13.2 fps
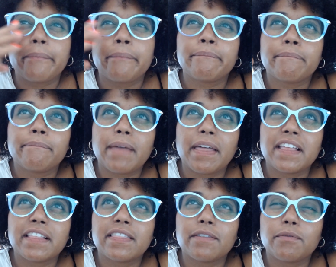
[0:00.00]
I think
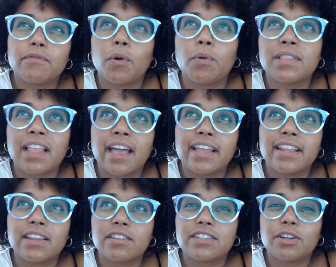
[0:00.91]
the phone
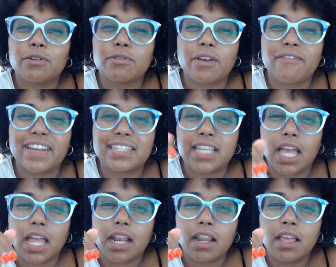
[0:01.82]
line turns off at
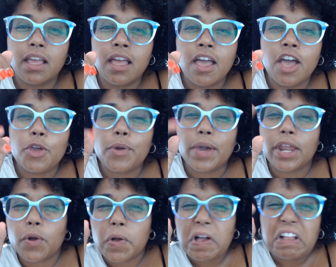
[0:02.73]
10. You gotta
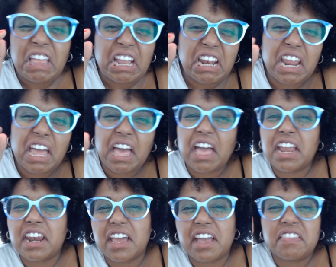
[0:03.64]
call at like
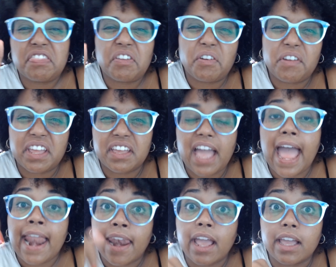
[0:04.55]
9:30 at
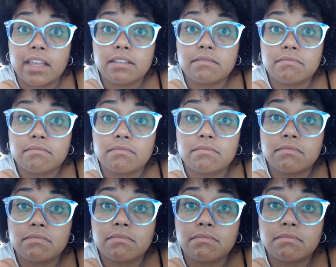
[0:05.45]
night.
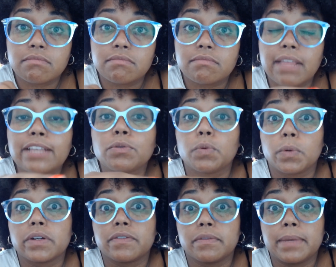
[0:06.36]
That's what
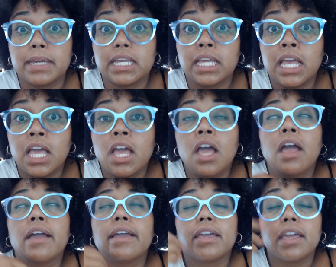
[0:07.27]
worked for me.
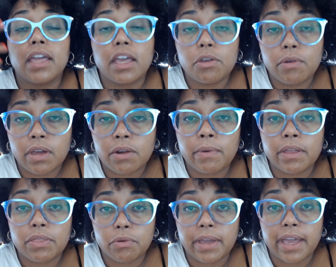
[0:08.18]
Yeah, you gotta wait
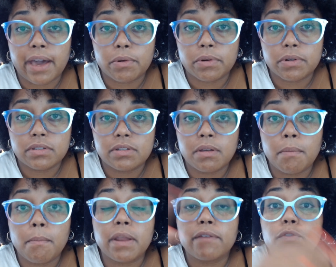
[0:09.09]
3 hours.
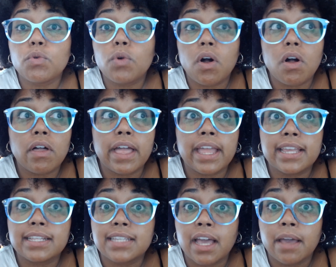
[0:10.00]
But if you call
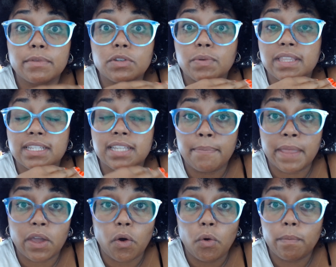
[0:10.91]
anytime between the time they
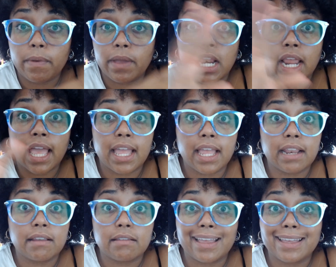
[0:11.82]
open
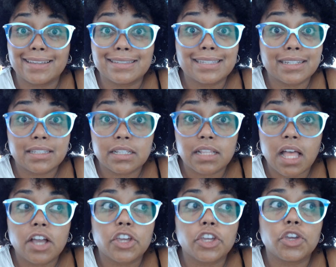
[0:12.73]
and like 6 o'clock,
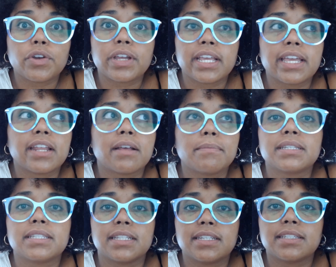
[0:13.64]
you're gonna get a
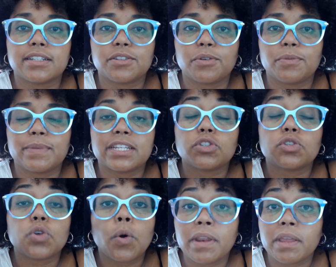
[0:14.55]
busy signal because so
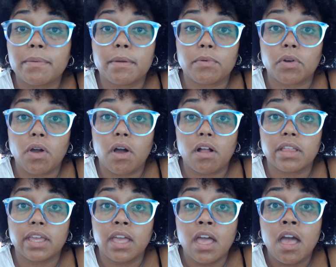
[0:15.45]
many people are calling.
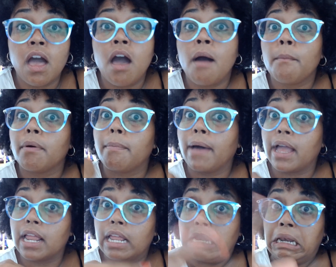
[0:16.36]
But
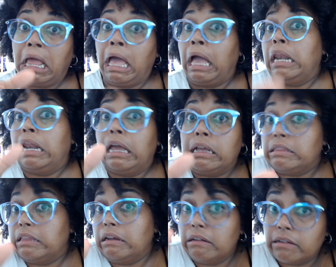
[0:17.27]
by
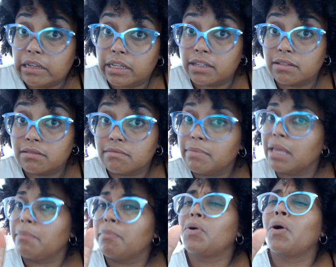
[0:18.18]
9:30,
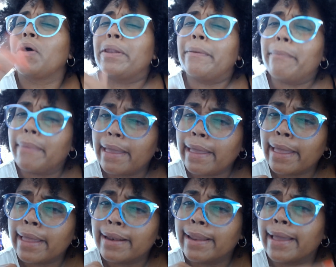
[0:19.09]
people going to
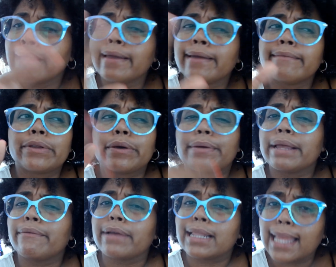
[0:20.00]
bed. They
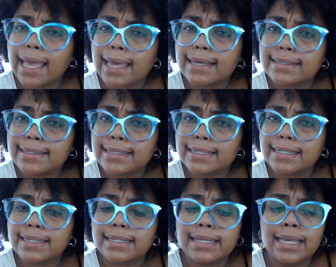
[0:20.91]

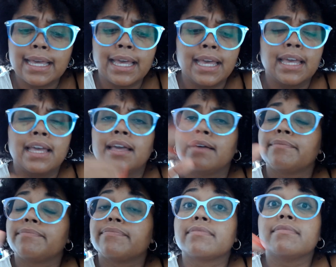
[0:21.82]
relaxing.
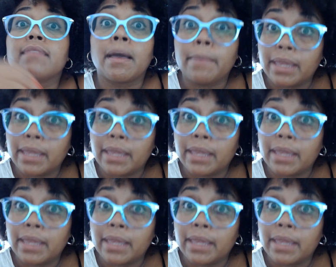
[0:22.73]
Not me.